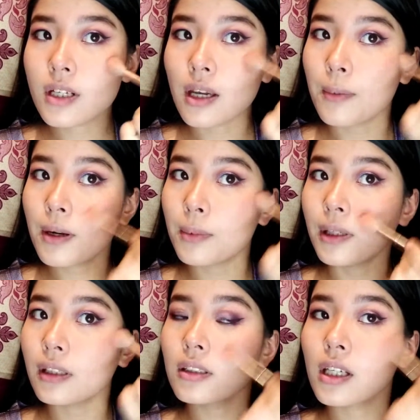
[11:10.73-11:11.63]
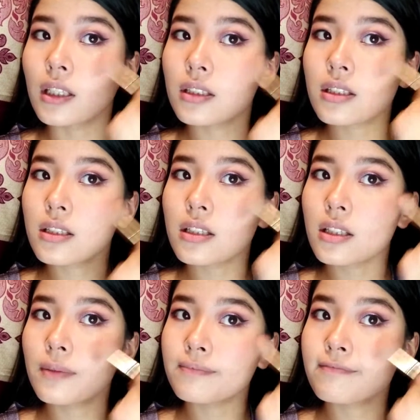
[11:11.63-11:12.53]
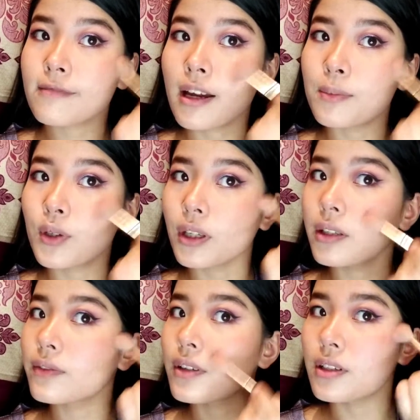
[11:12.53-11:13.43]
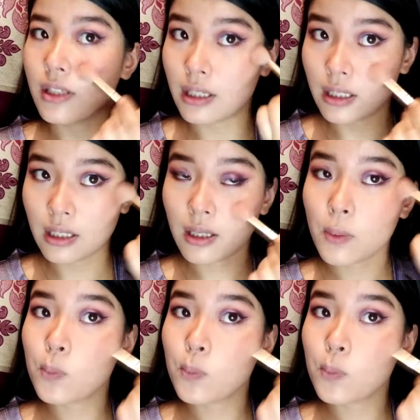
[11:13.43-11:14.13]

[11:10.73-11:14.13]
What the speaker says: camera, but I'm doing it very gently.